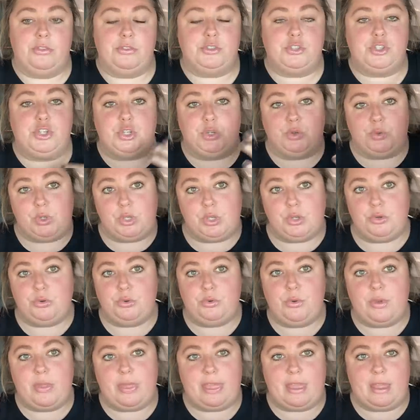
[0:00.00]
to
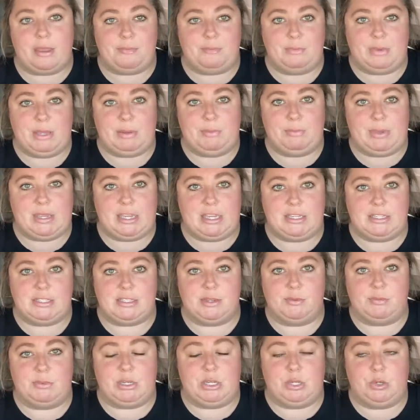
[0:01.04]
you, that may be
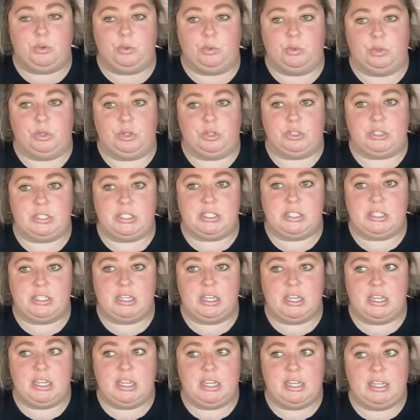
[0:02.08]
somebody who looks
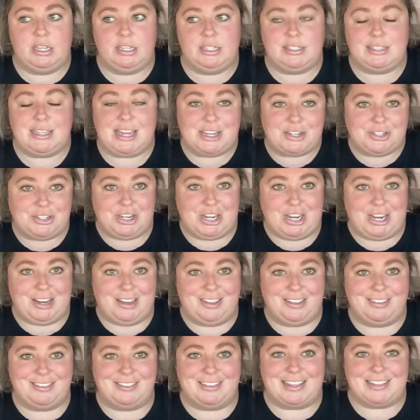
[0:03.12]

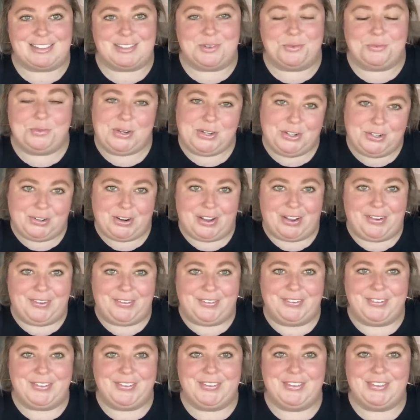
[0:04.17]
sketchy. That's a weirdo.